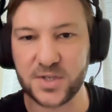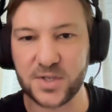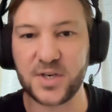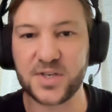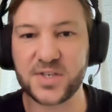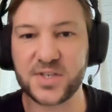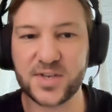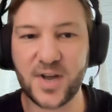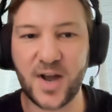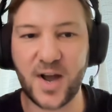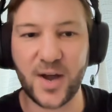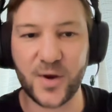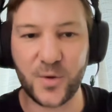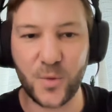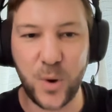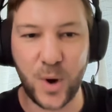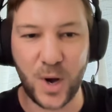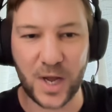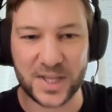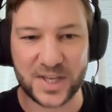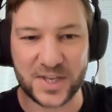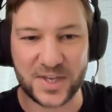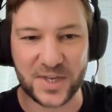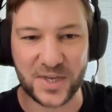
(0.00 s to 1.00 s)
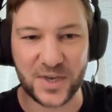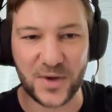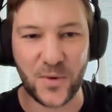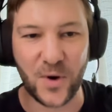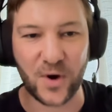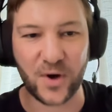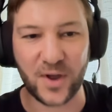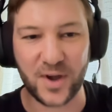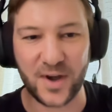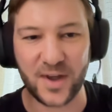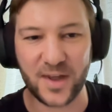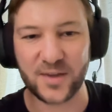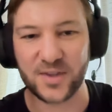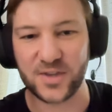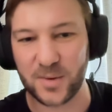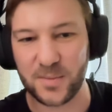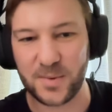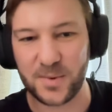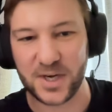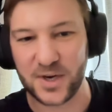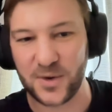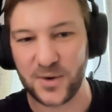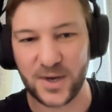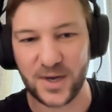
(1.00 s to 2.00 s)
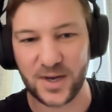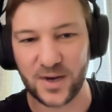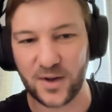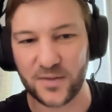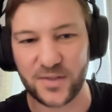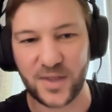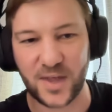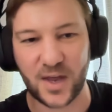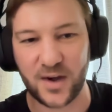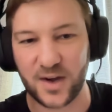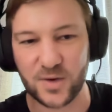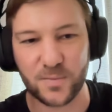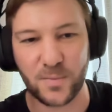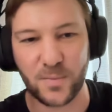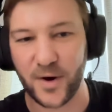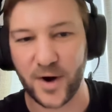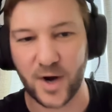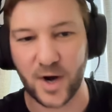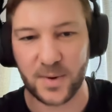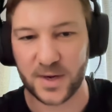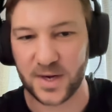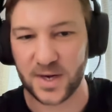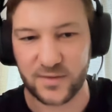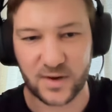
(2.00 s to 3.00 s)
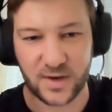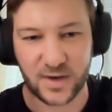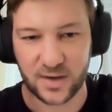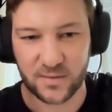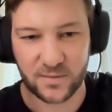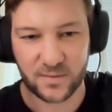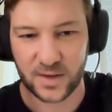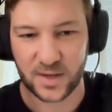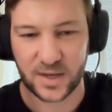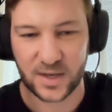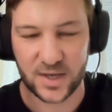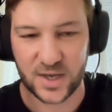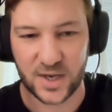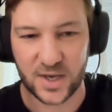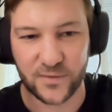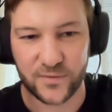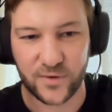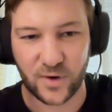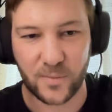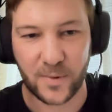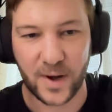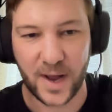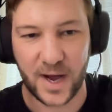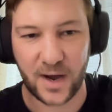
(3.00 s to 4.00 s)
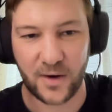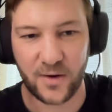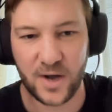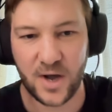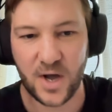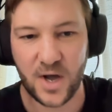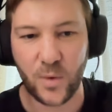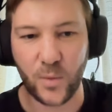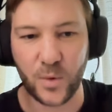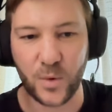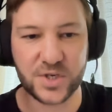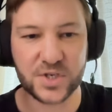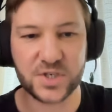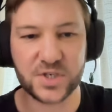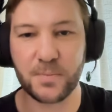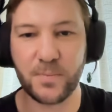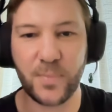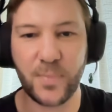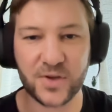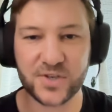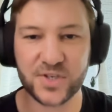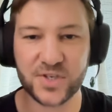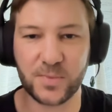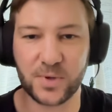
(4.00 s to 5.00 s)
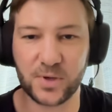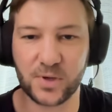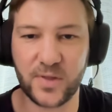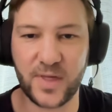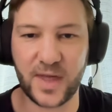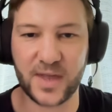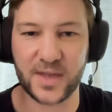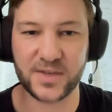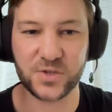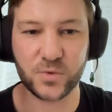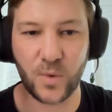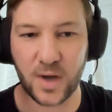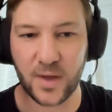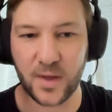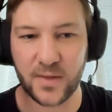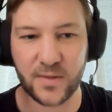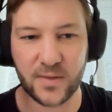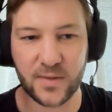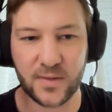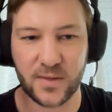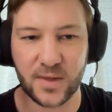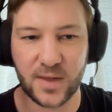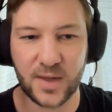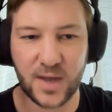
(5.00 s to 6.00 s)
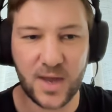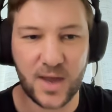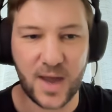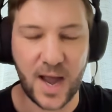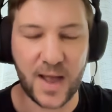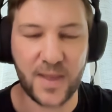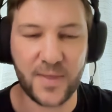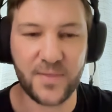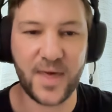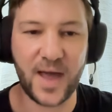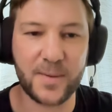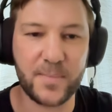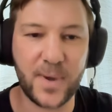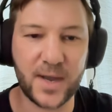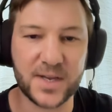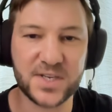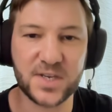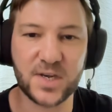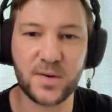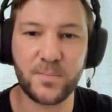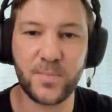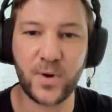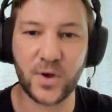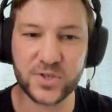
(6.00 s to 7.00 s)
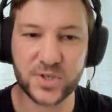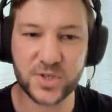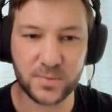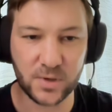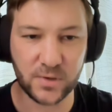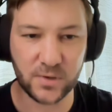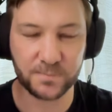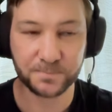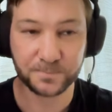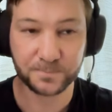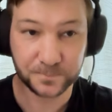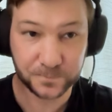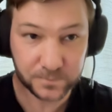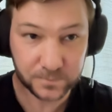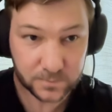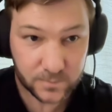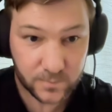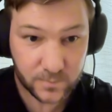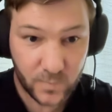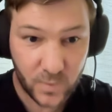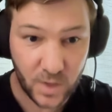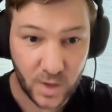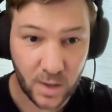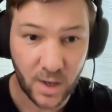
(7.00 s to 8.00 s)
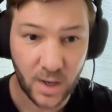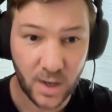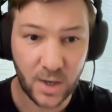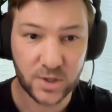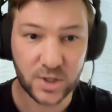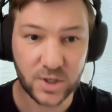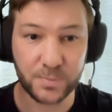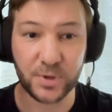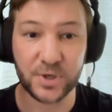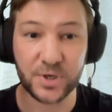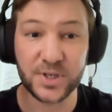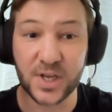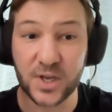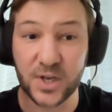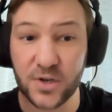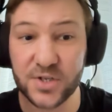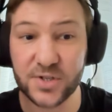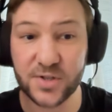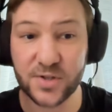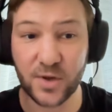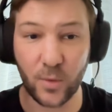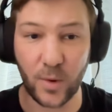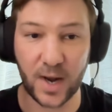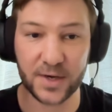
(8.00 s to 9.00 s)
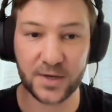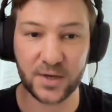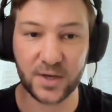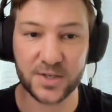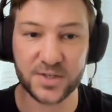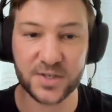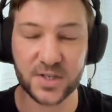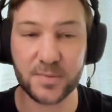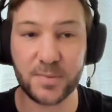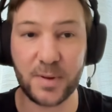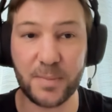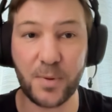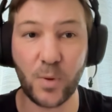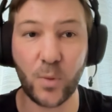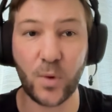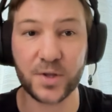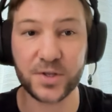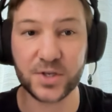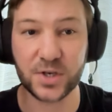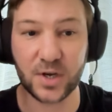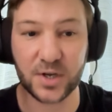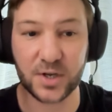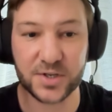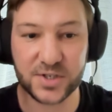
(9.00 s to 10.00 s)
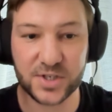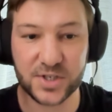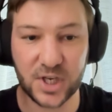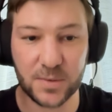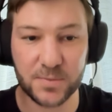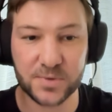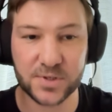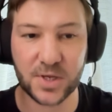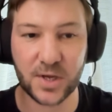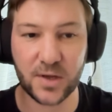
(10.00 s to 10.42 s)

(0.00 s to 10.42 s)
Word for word: decide what you are going to be doing not only tomorrow but even in a year from now, which is impossible. That's why, and that makes it impossible to produce the right goods that the people want to consume.